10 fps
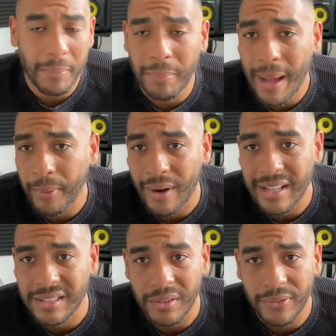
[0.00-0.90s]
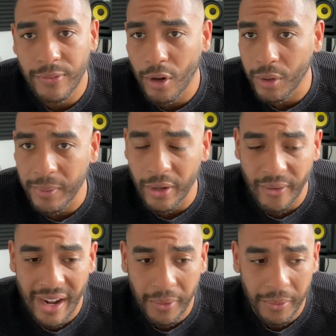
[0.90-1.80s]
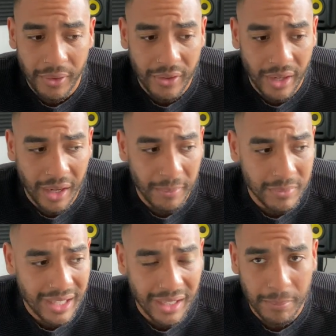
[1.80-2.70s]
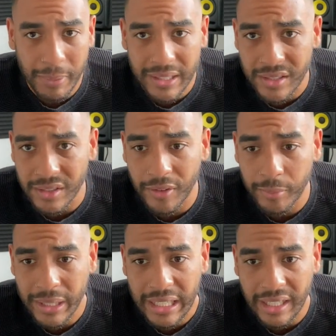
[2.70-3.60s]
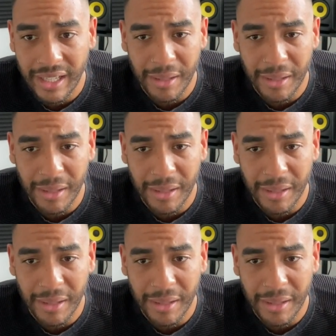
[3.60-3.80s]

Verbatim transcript: Paparazzi would follow me around, um, taking pictures of me.